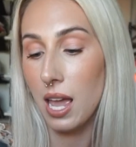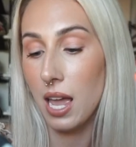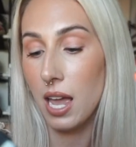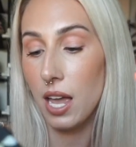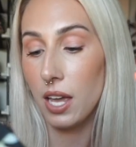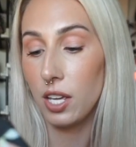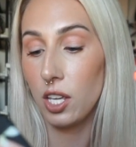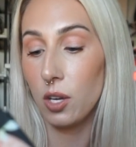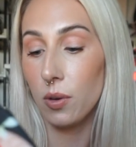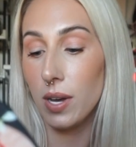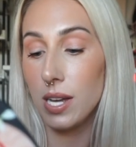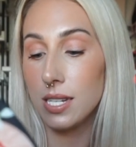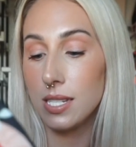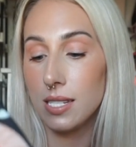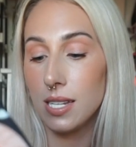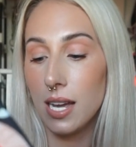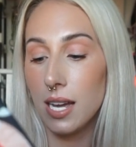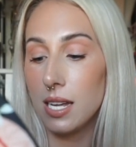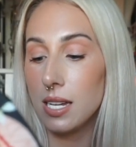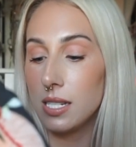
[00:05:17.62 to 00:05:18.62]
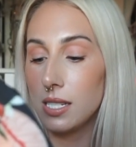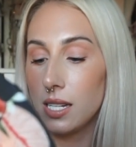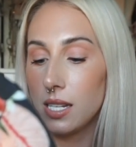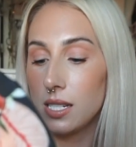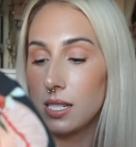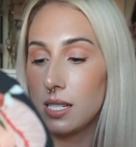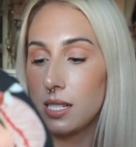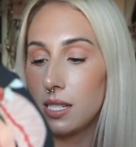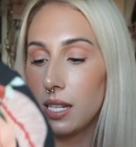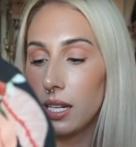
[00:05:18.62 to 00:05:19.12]
a U S size
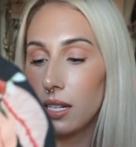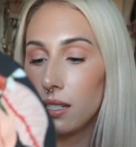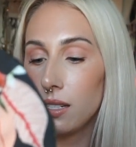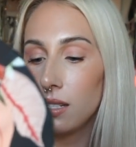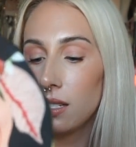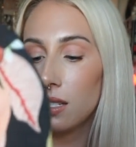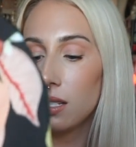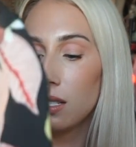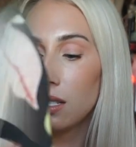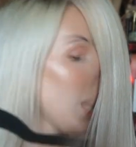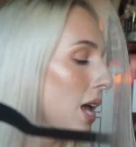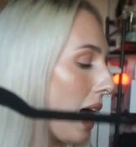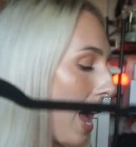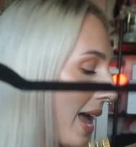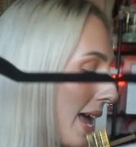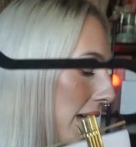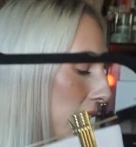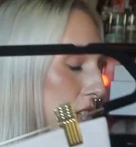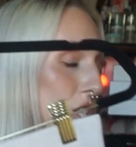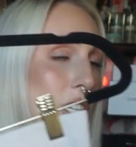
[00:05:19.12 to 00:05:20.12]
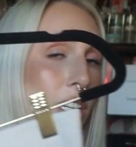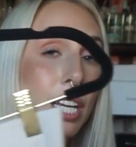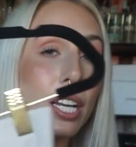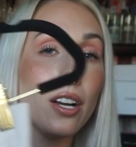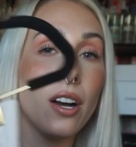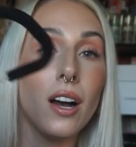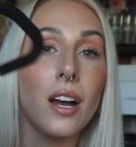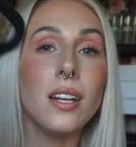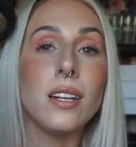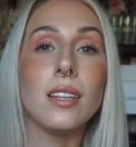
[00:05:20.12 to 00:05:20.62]
six. I actually
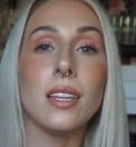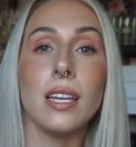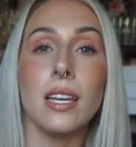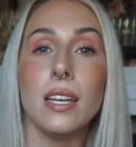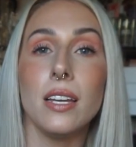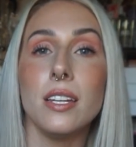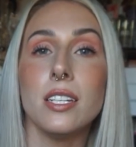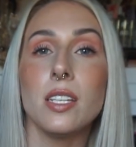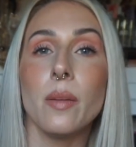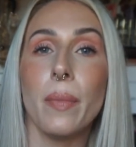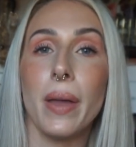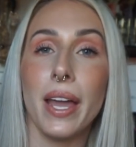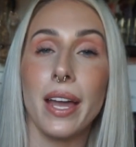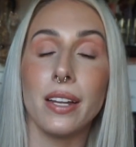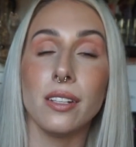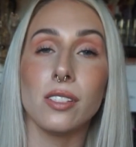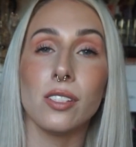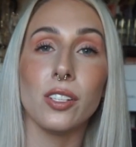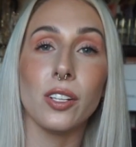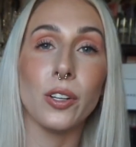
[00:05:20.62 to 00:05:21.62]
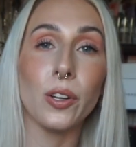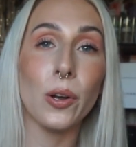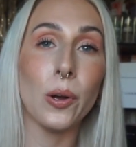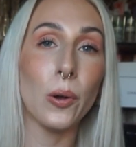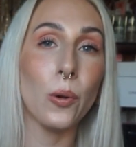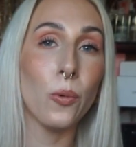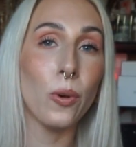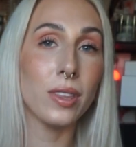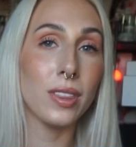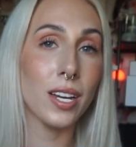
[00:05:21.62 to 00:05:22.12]
got these pants to
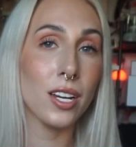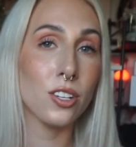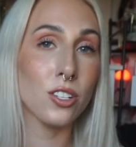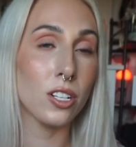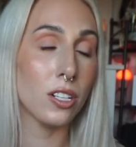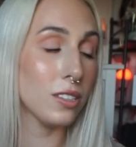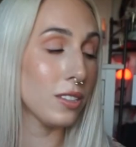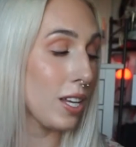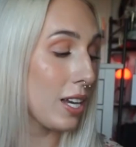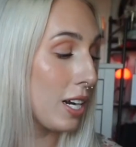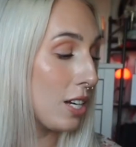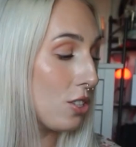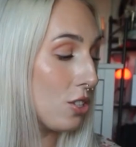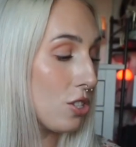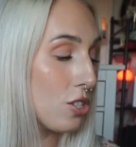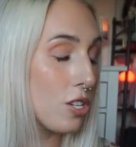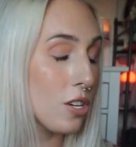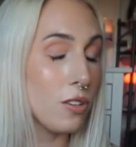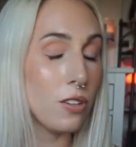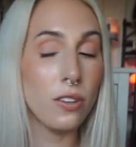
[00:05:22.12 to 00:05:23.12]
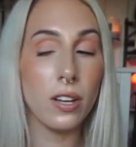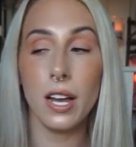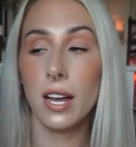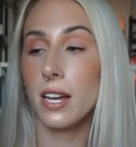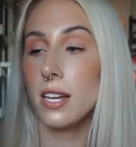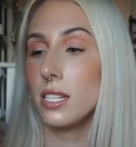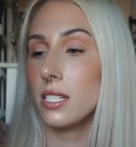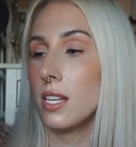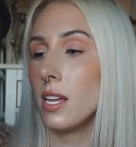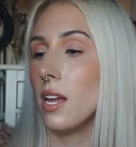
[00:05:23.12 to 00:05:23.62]
go with that shirt that I just showed you
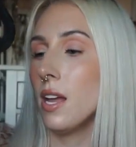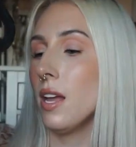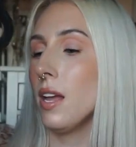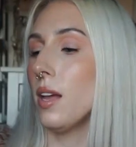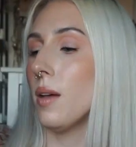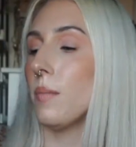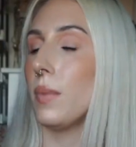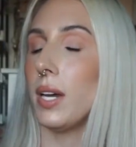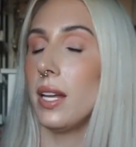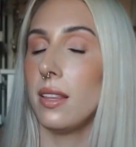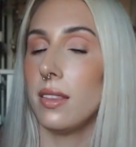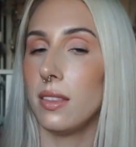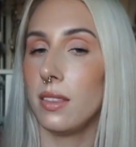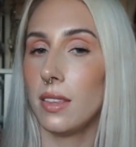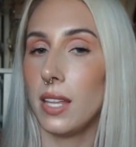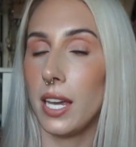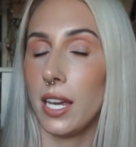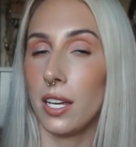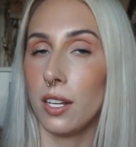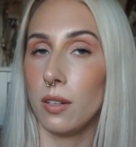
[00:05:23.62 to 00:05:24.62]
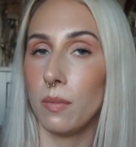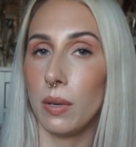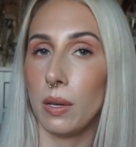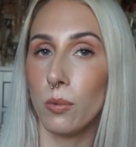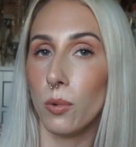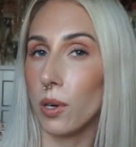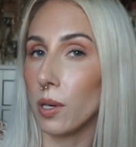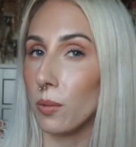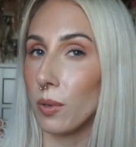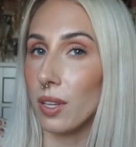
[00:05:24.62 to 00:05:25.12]
guys, but they can be
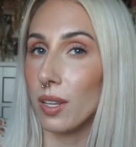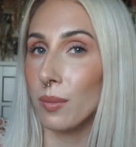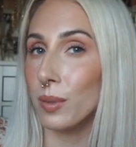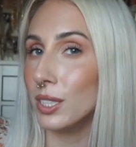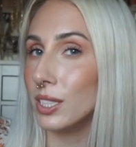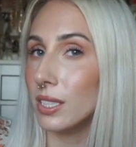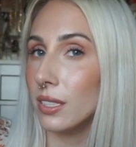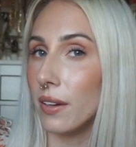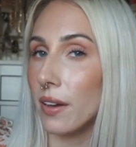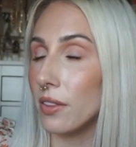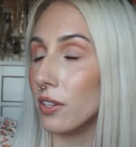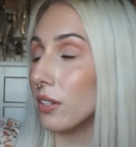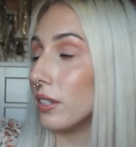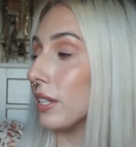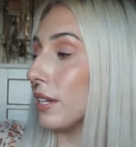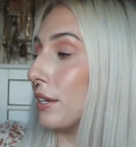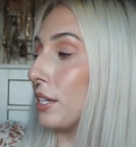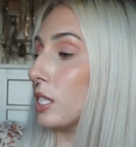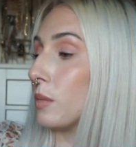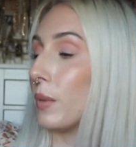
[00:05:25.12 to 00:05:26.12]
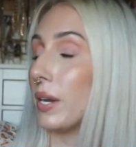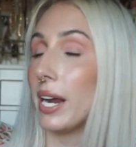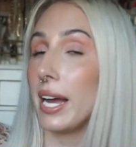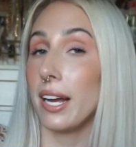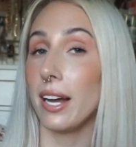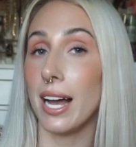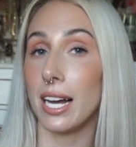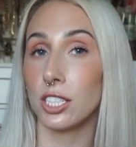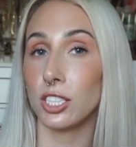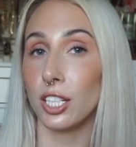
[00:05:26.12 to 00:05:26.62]
worn with a bunch of other things, but I
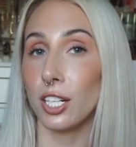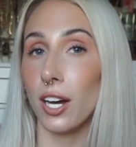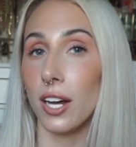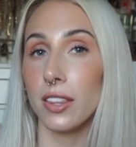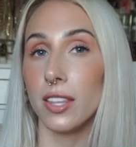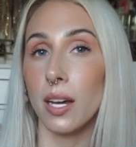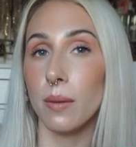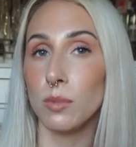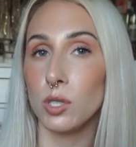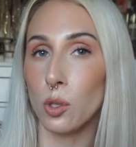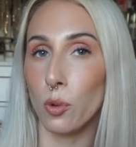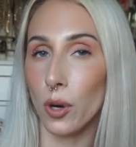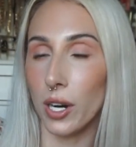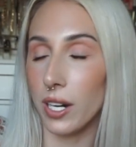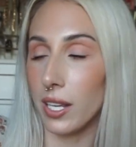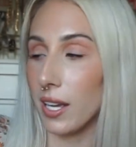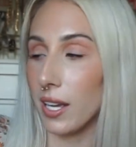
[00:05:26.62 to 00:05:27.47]
actually got them to wear